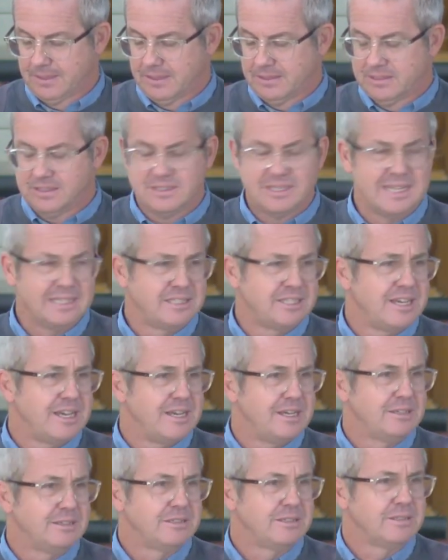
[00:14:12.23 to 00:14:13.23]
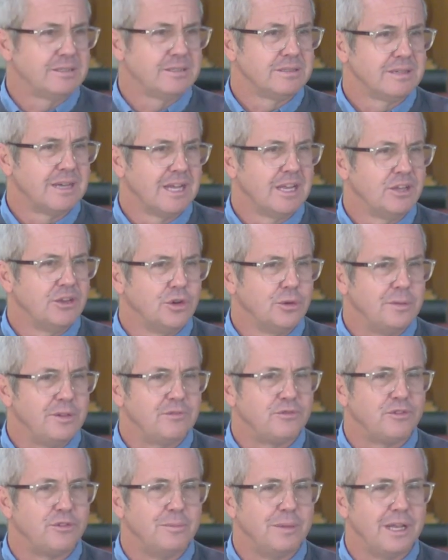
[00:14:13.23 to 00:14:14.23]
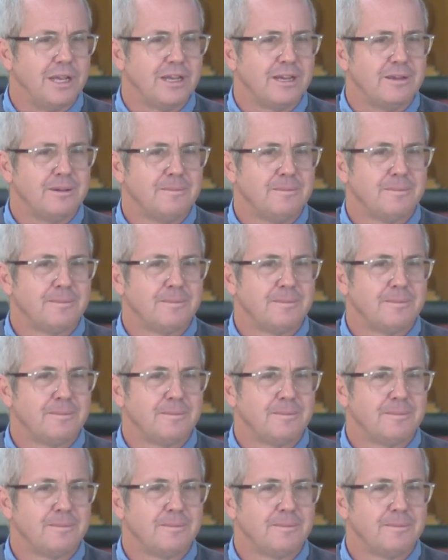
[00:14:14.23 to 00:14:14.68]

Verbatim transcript: Does that sound a little bit familiar?